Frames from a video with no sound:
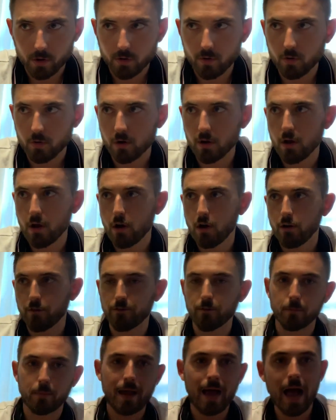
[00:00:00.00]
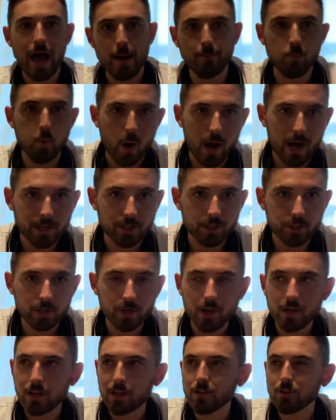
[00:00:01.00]
or from copwatch
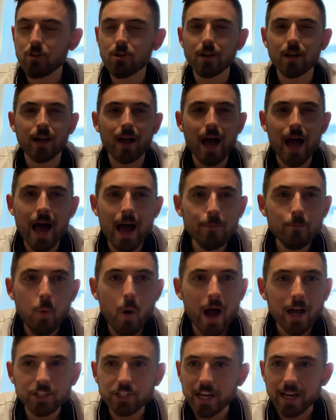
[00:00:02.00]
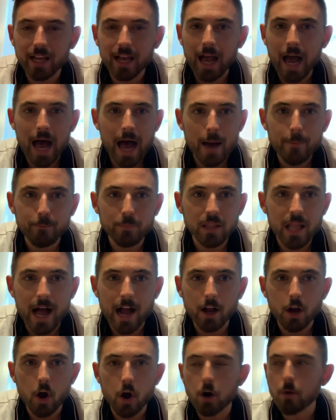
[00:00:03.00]
Look, Cop Watch and Cop
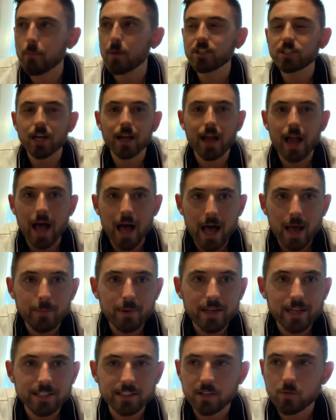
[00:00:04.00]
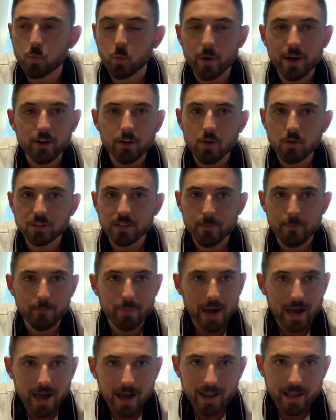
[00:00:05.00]
Block are a bunch of communists and weirdos and
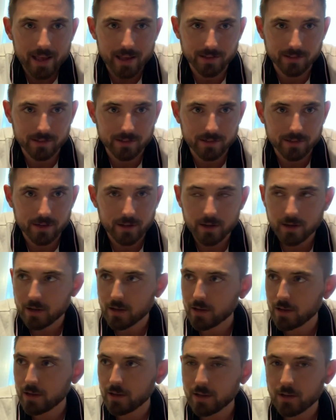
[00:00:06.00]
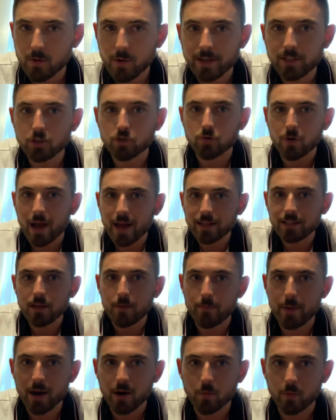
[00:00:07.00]
potheads. You know, I tried to
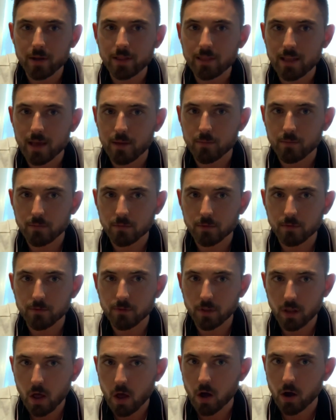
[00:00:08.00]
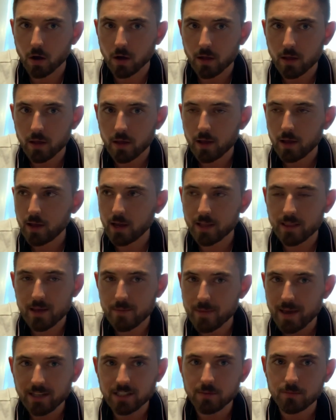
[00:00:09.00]
bear with them long, and they
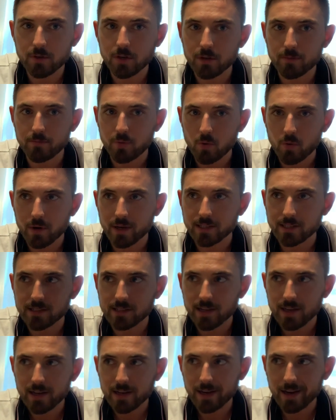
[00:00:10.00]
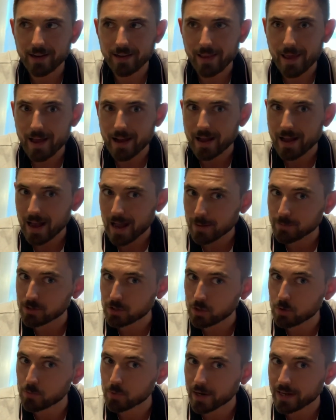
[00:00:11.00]
make some good points. And yeah, cops
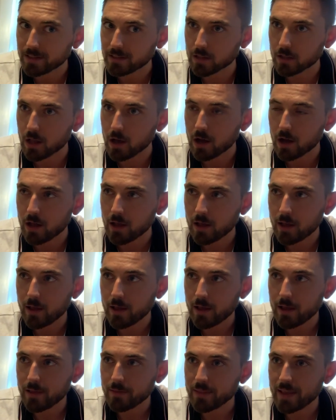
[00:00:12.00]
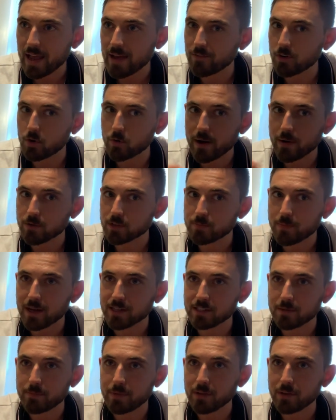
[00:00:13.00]
do break the law. They have a great
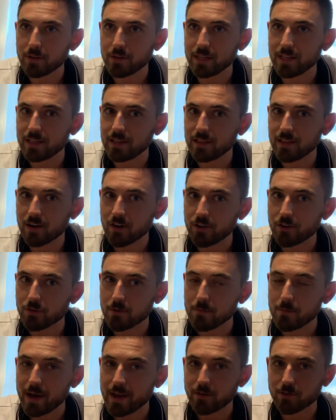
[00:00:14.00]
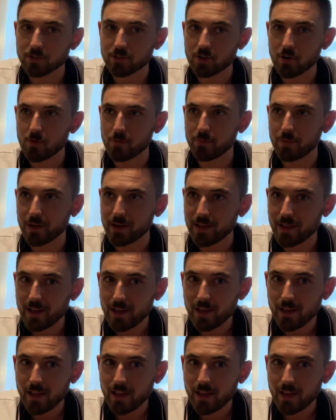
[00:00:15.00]
responsibility. They're under a microscope, but